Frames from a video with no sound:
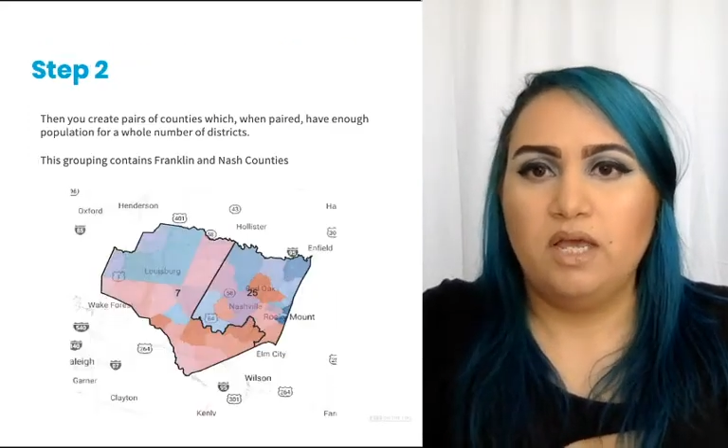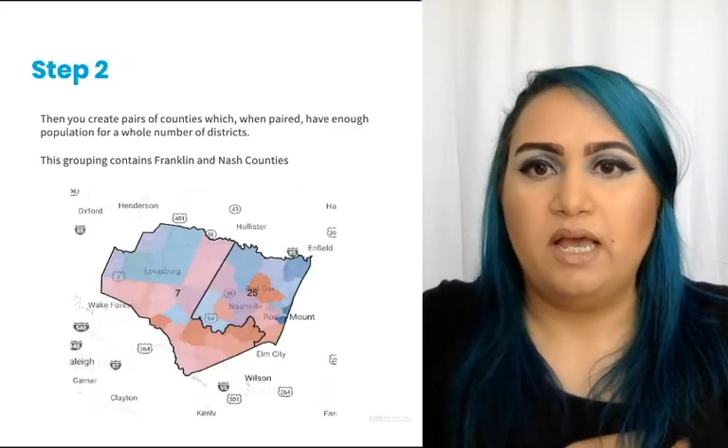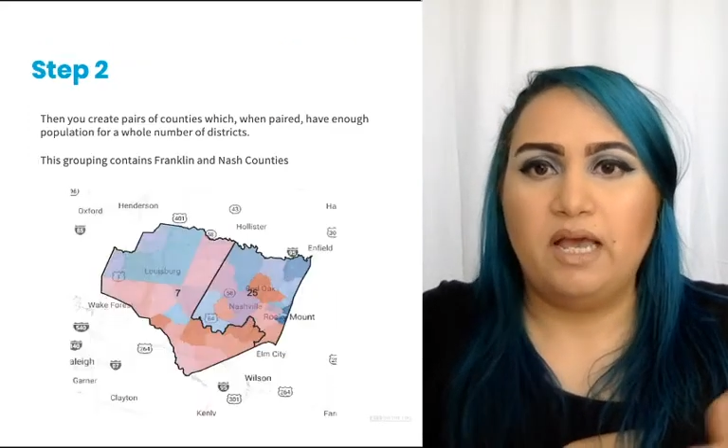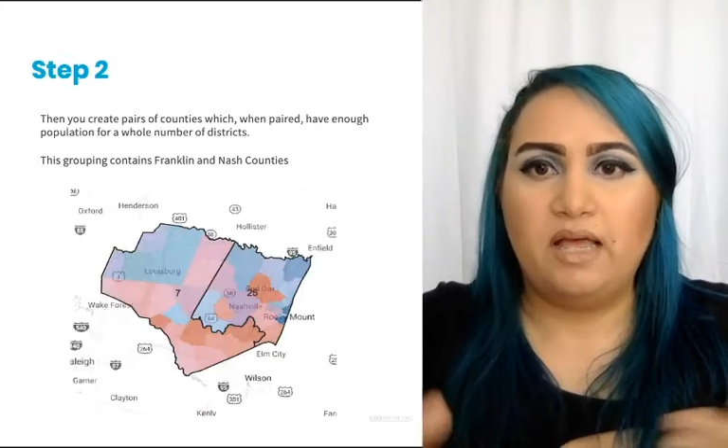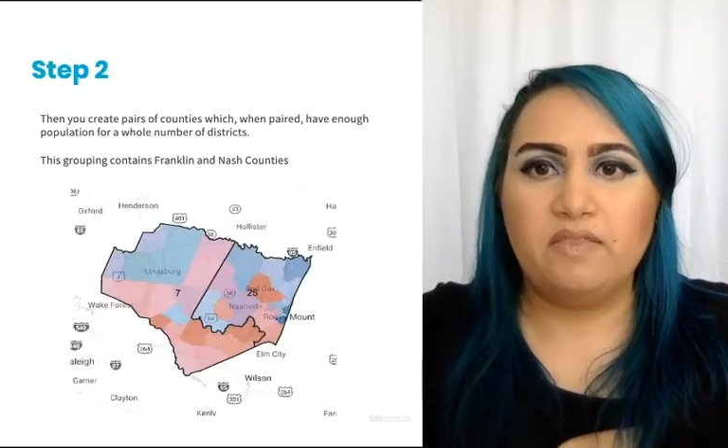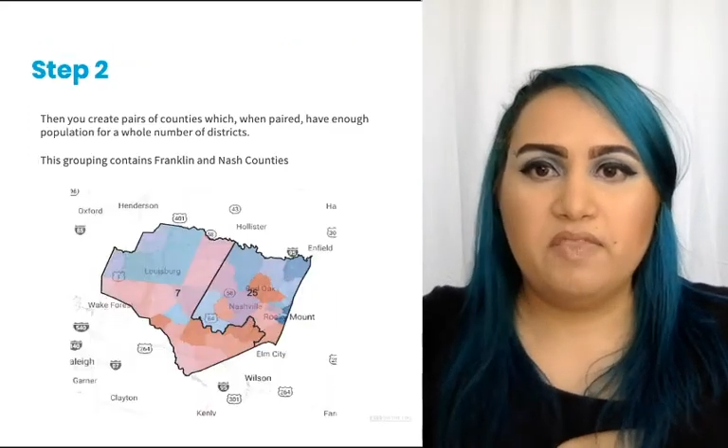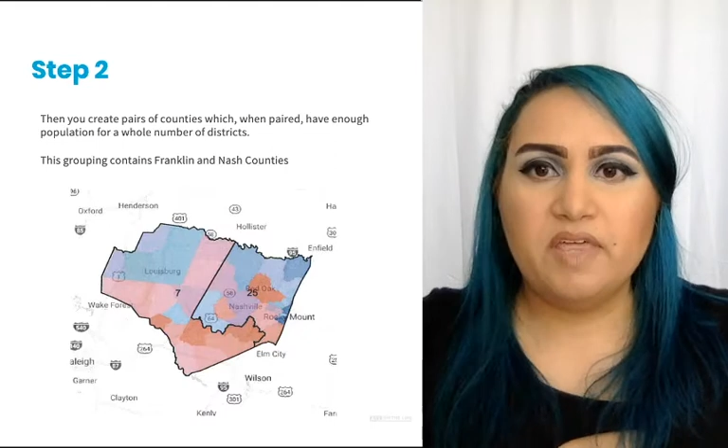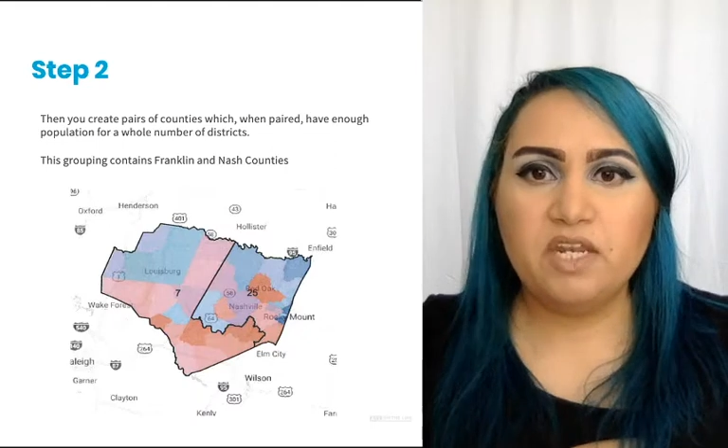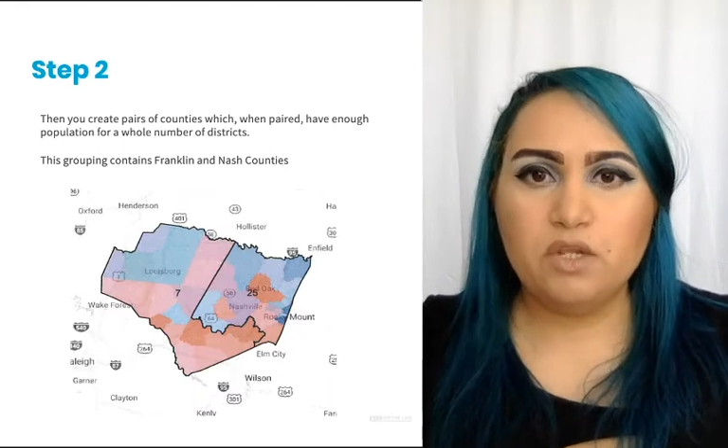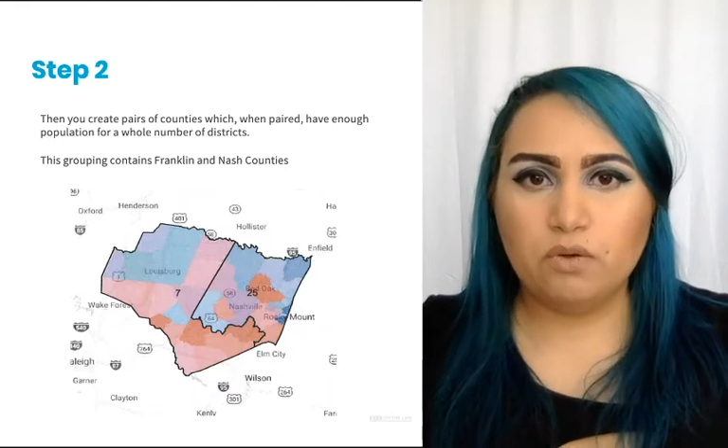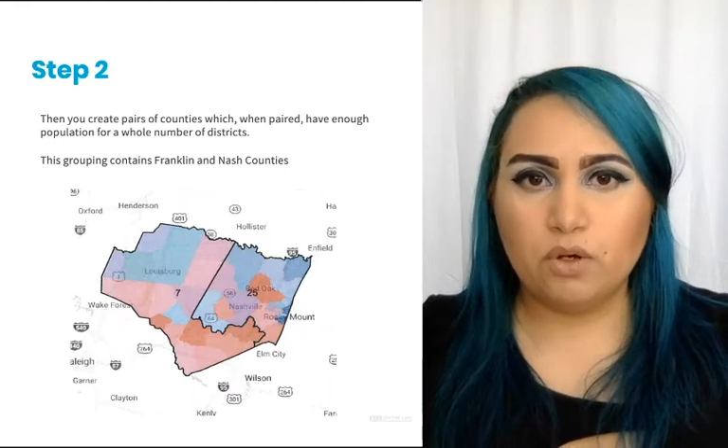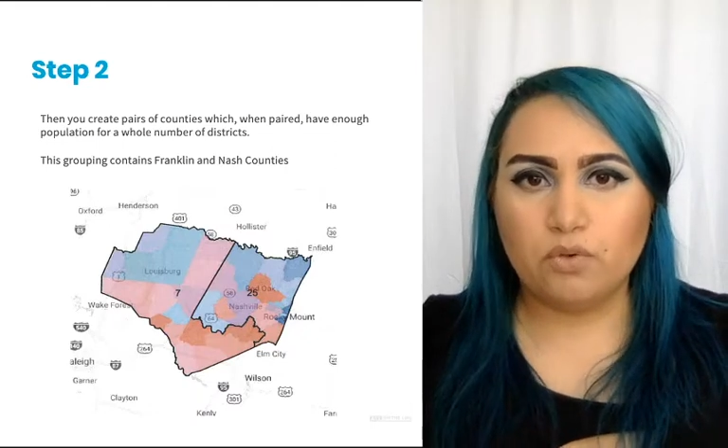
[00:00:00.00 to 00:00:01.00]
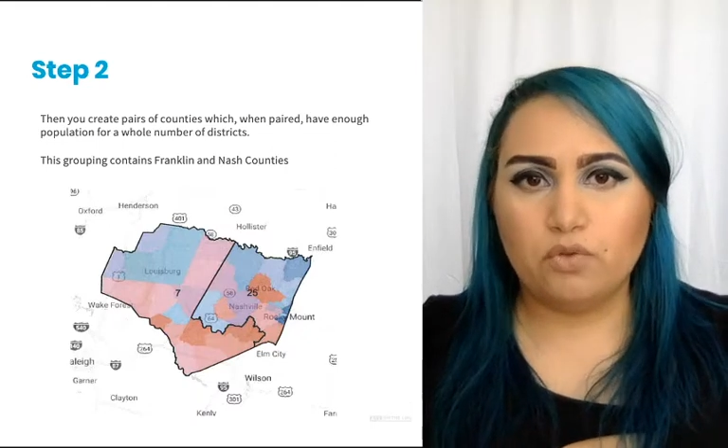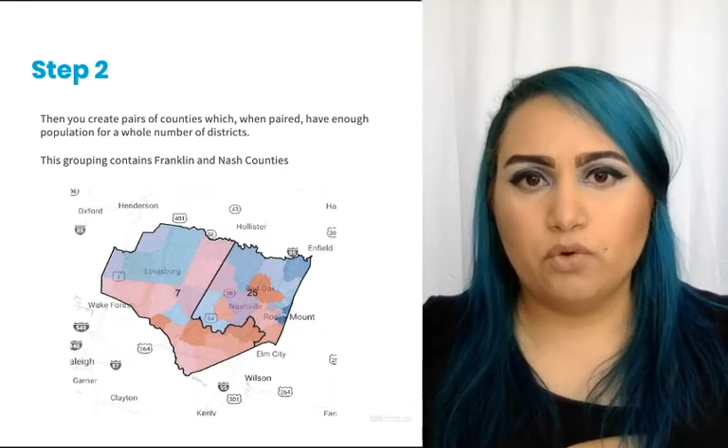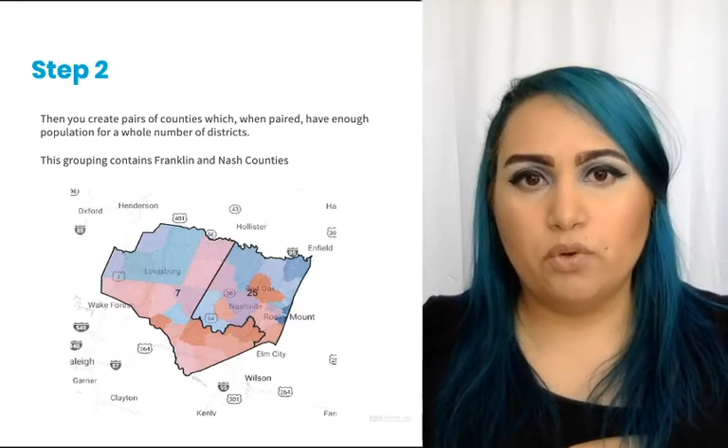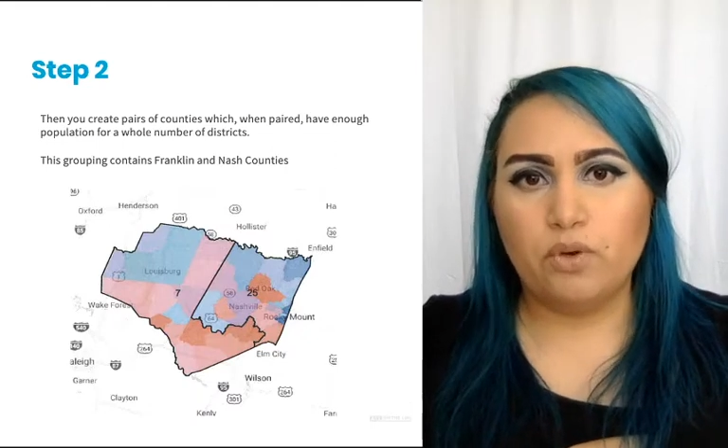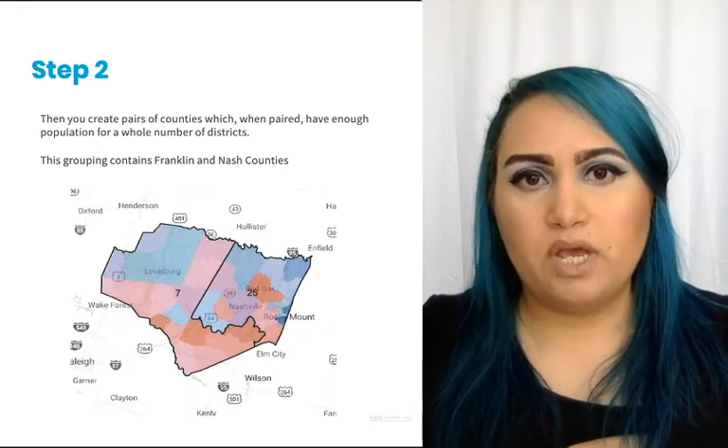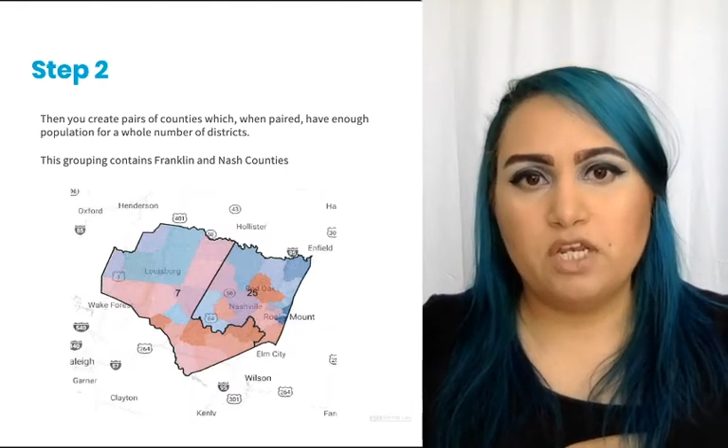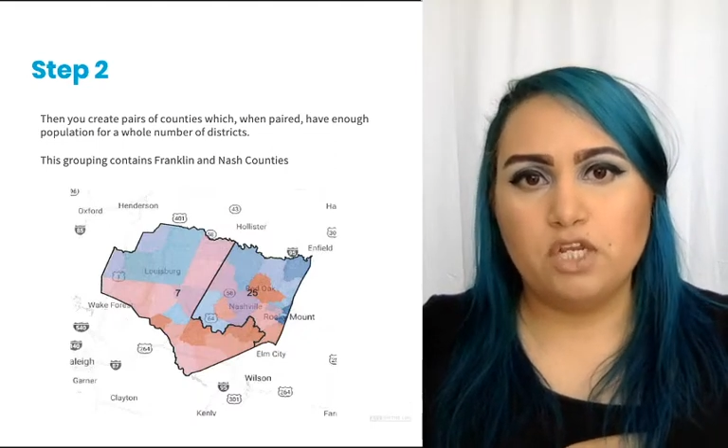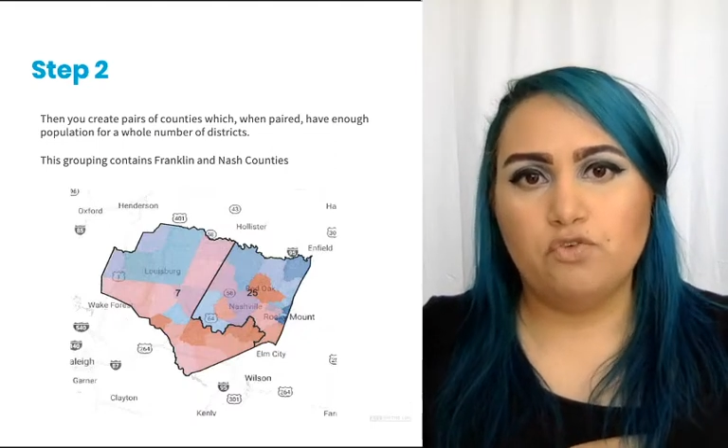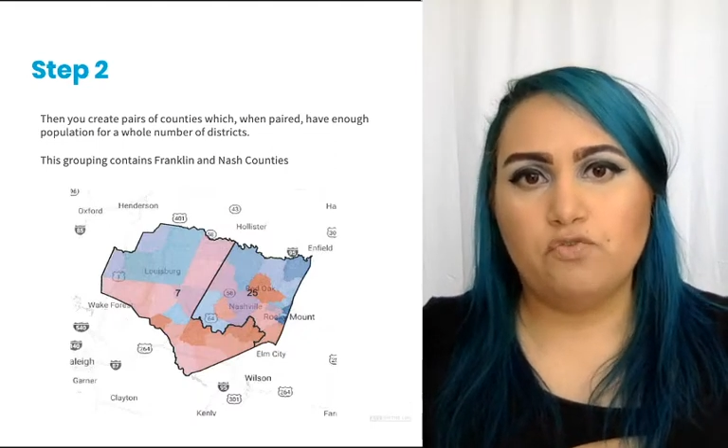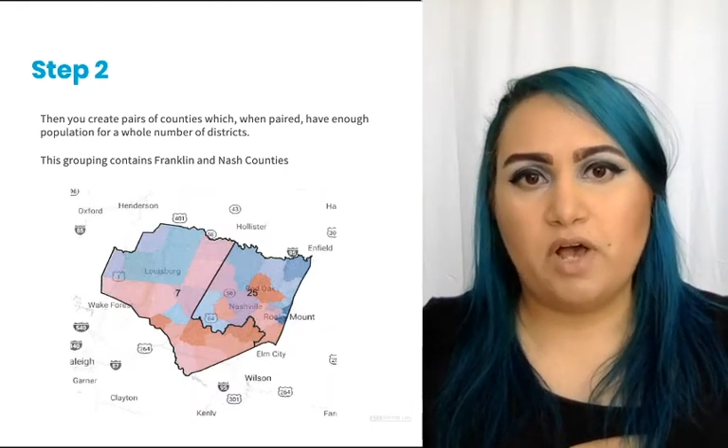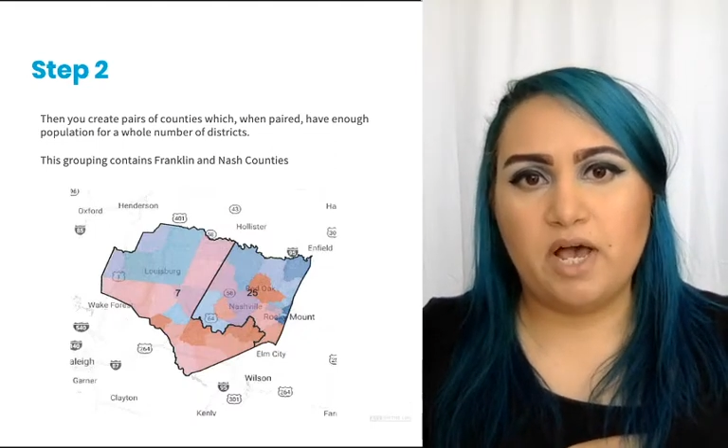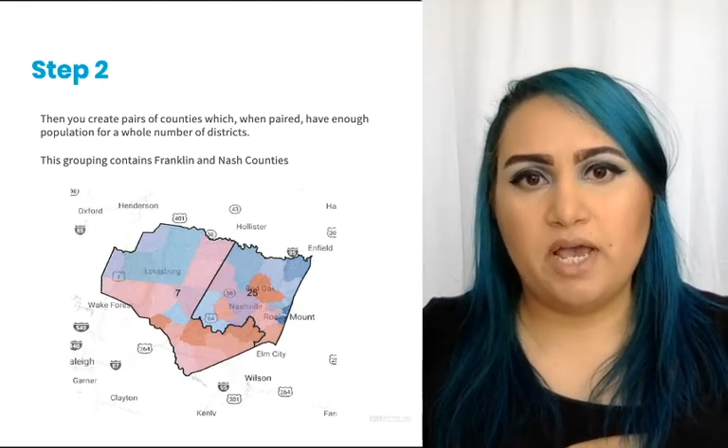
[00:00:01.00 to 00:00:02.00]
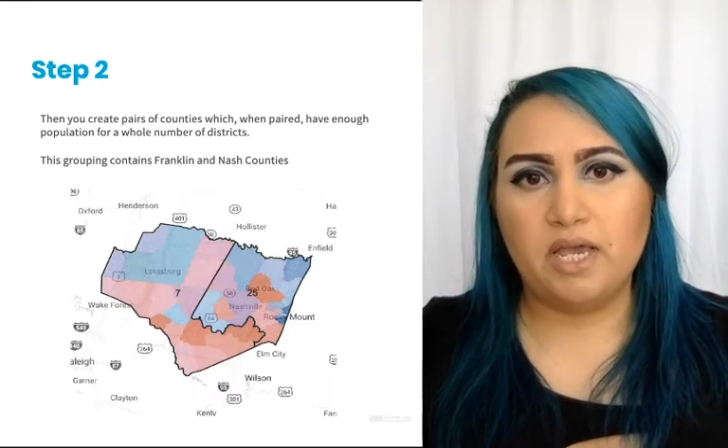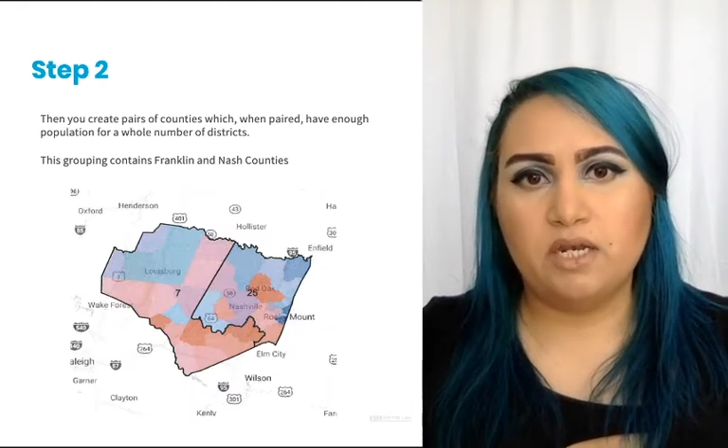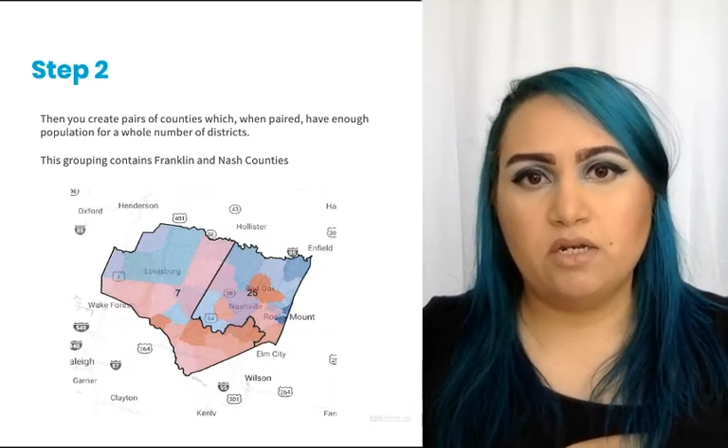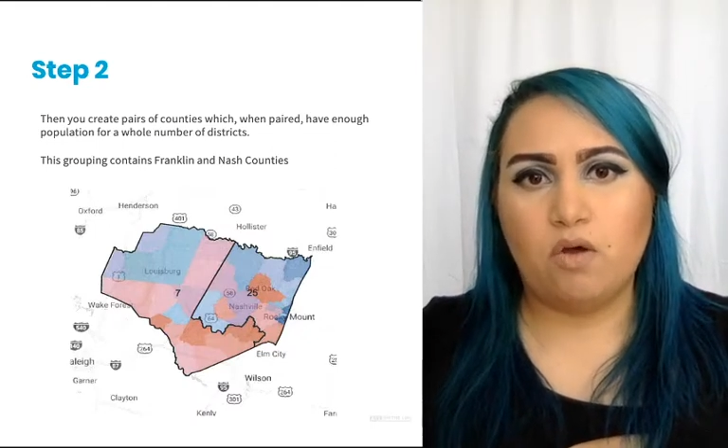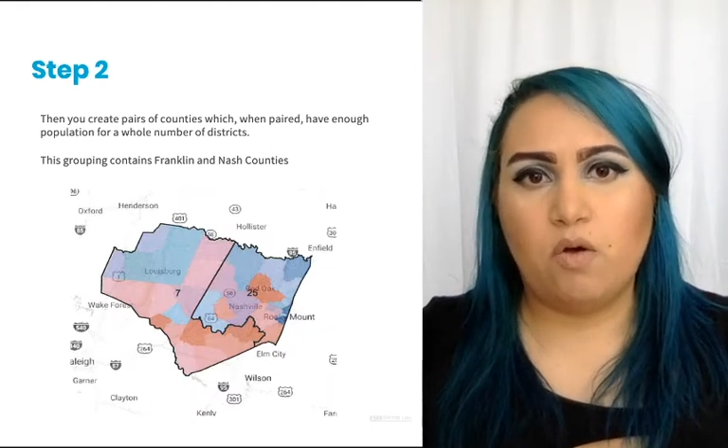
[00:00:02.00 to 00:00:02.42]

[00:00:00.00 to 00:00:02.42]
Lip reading: And then you go through and you find